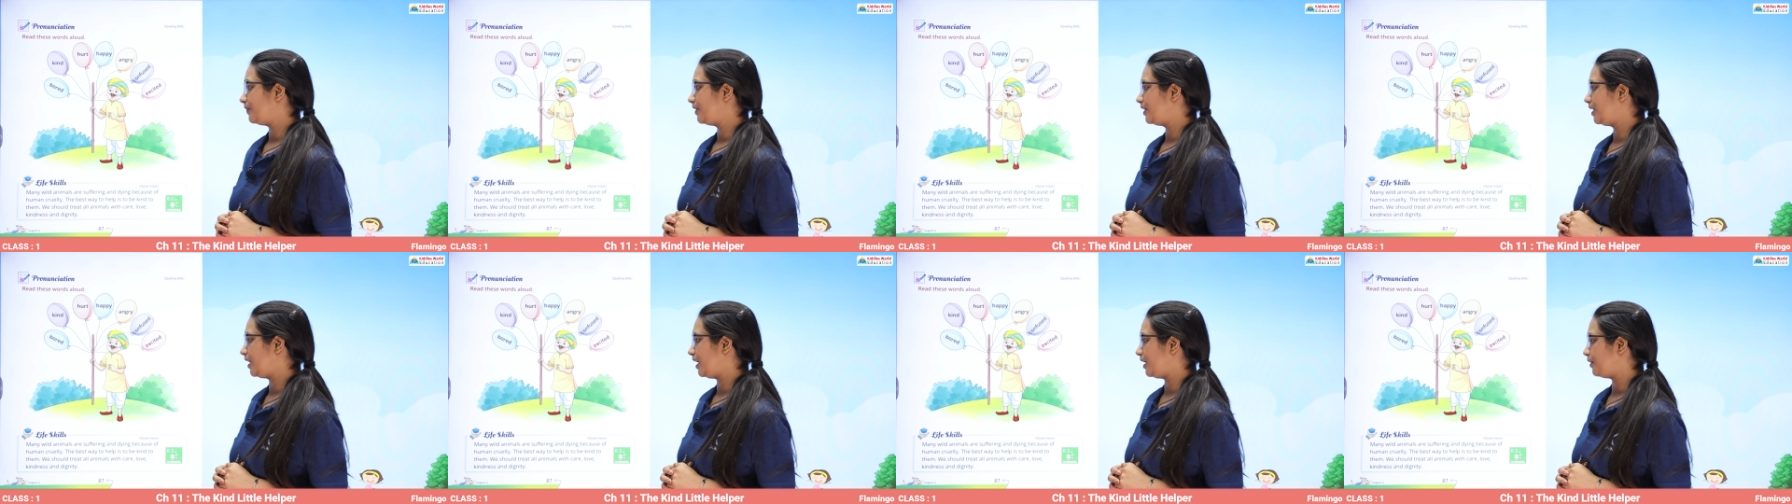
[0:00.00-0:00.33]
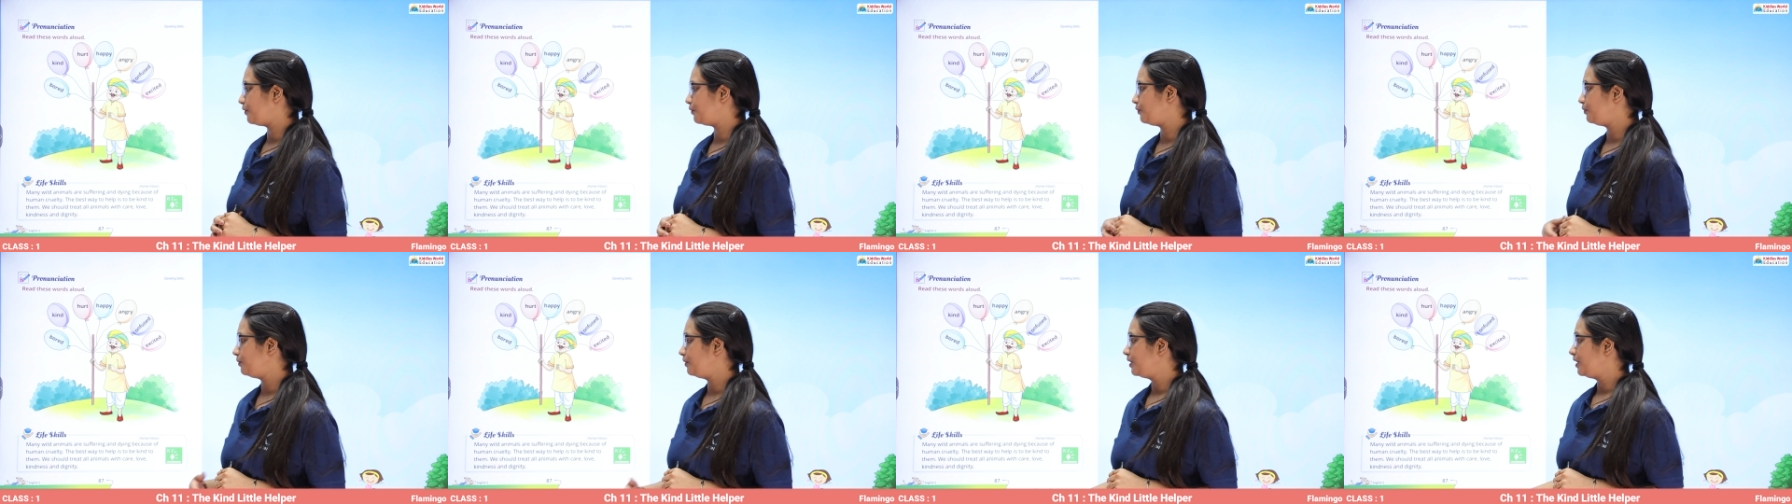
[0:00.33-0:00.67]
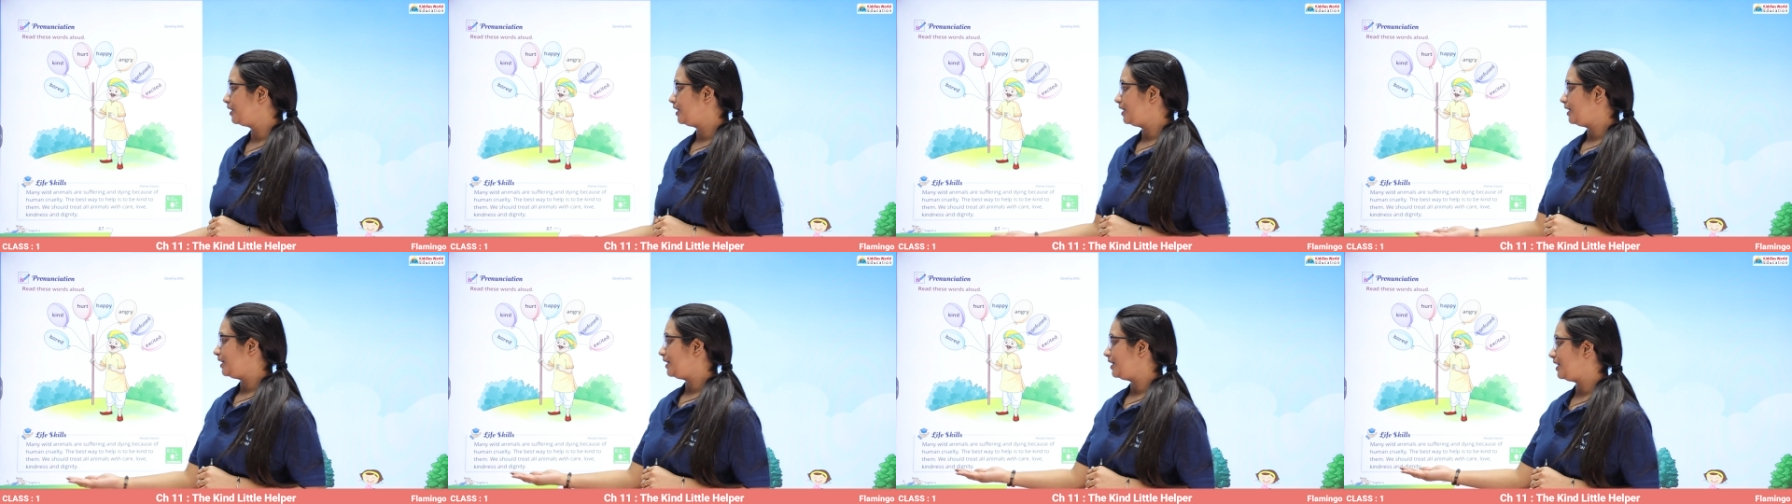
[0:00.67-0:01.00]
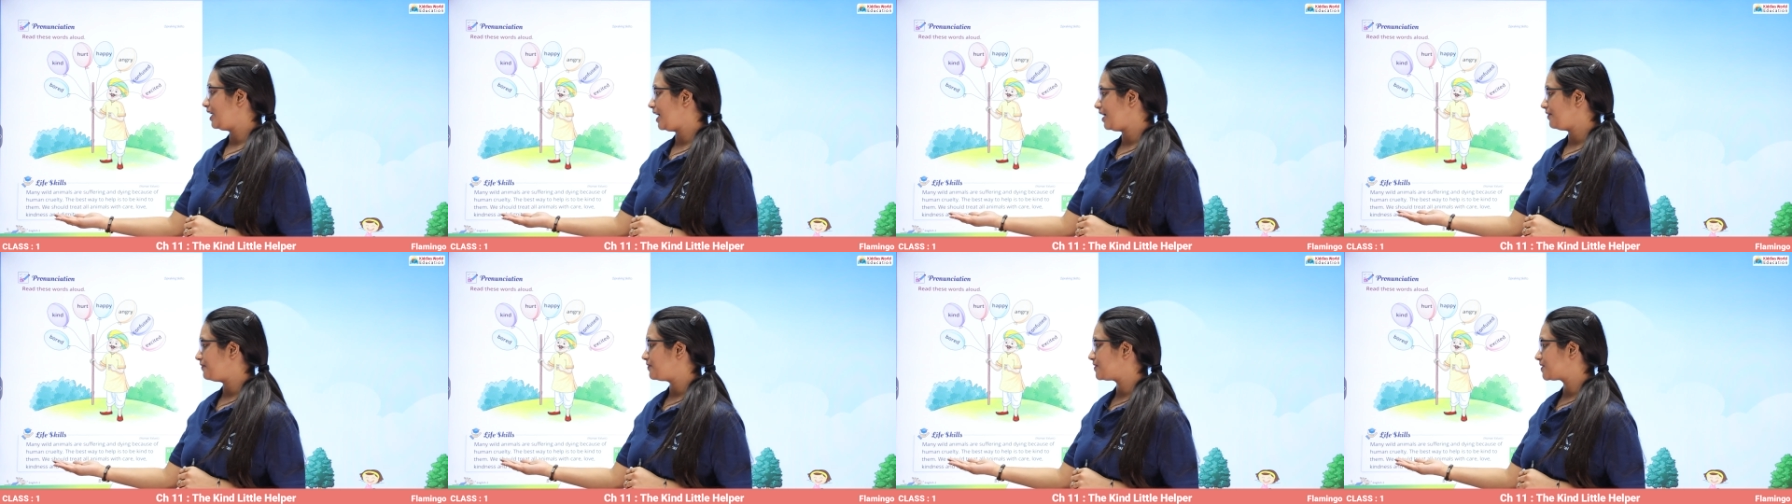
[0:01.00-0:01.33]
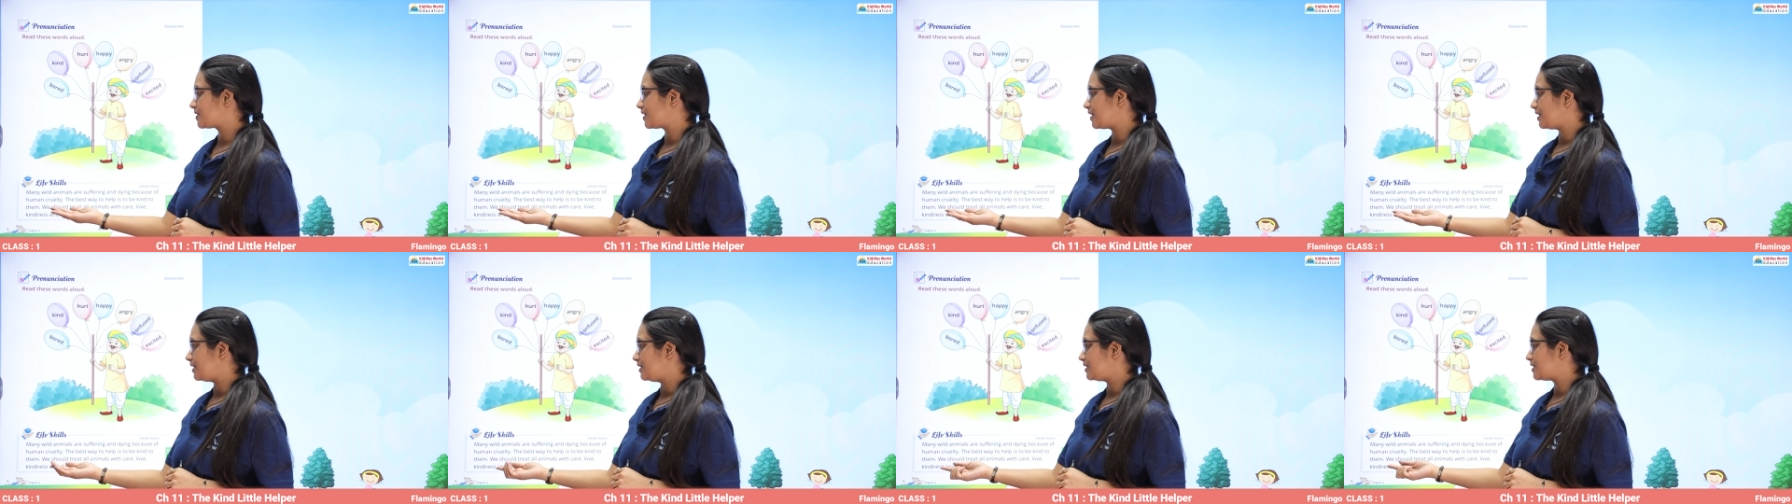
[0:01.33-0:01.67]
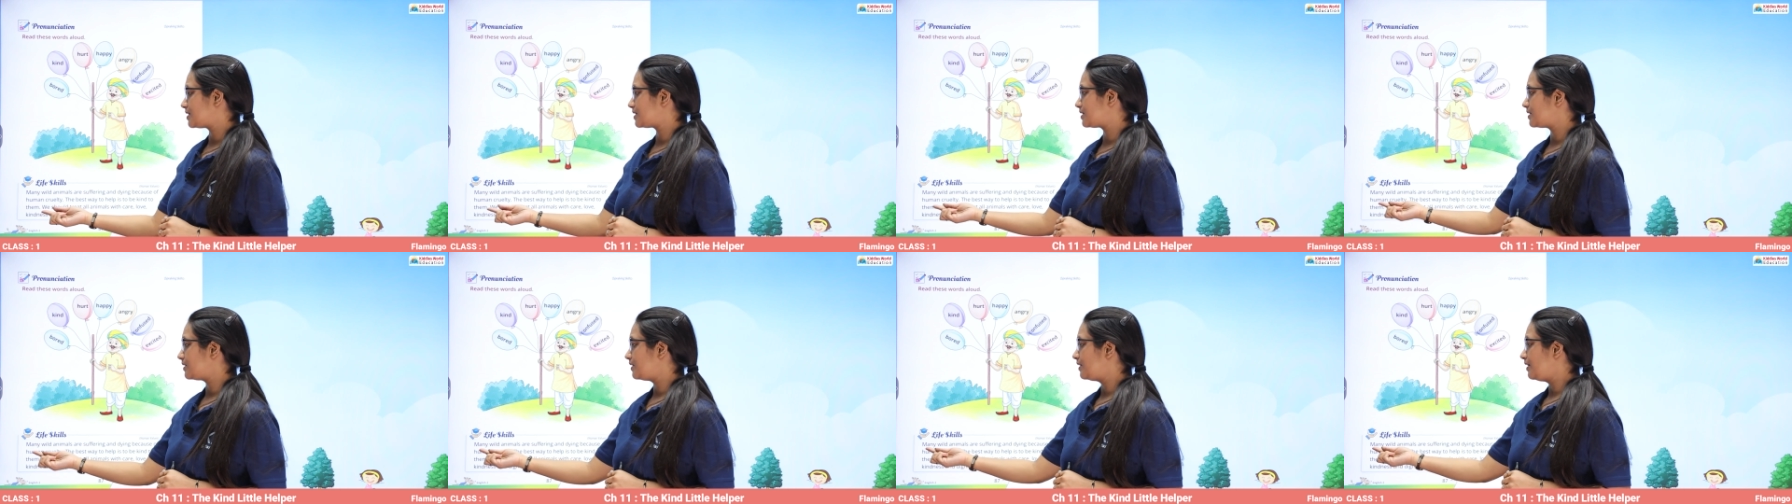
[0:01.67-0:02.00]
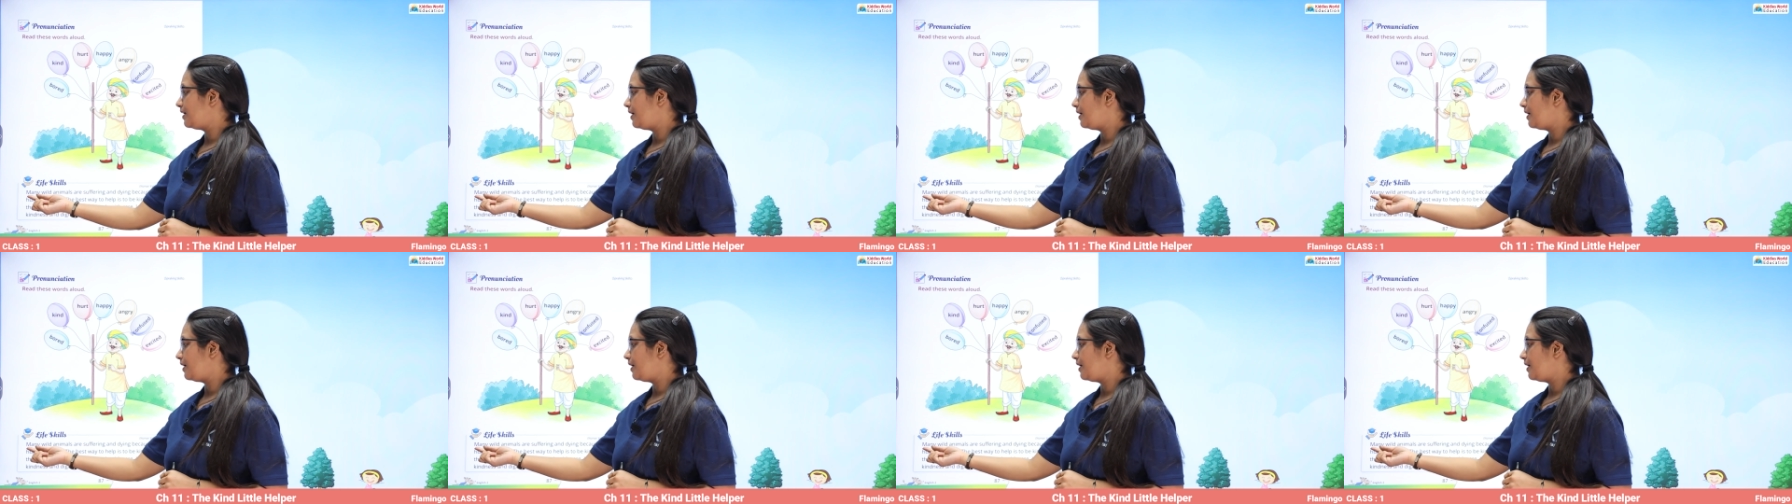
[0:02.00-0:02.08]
Now, life skills.